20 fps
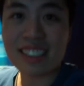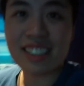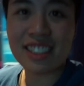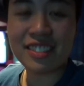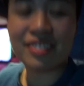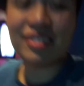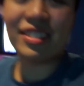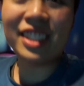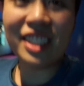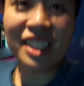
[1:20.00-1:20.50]

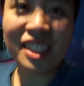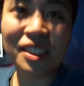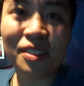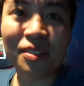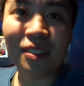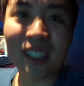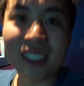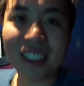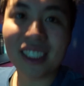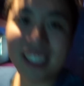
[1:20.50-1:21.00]
Just finished
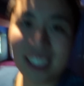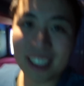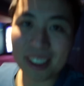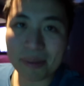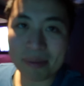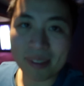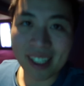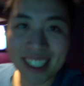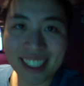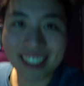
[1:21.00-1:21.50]

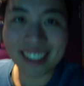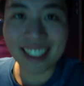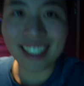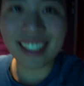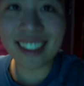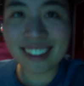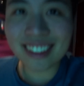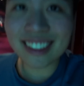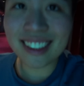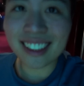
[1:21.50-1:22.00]
watching
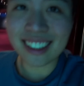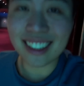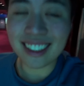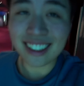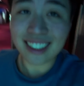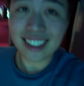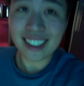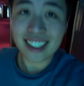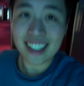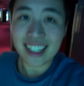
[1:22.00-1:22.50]

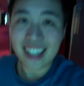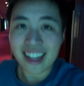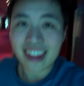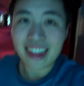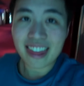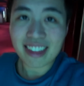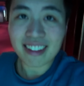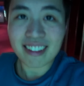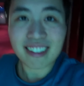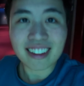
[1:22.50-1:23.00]
Madagascar
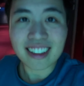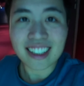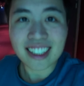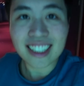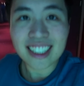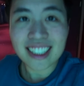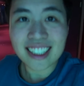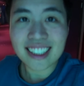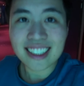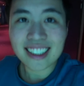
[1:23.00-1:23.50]

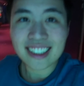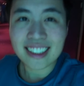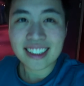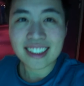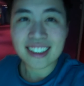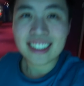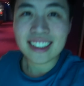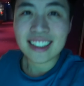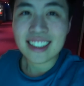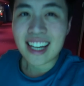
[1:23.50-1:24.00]
3
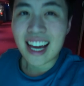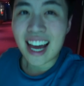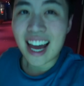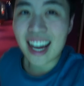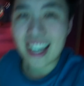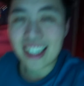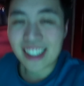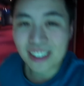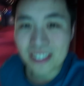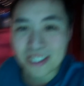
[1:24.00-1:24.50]

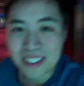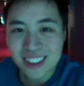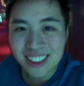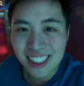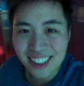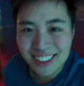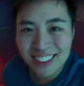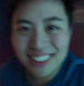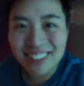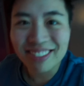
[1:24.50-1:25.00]
and it was
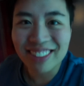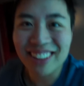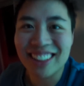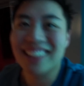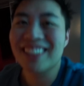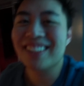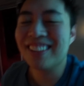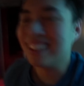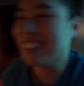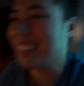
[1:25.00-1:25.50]
actually
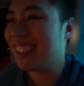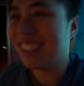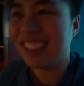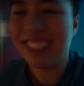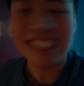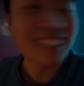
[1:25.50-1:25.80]
really good.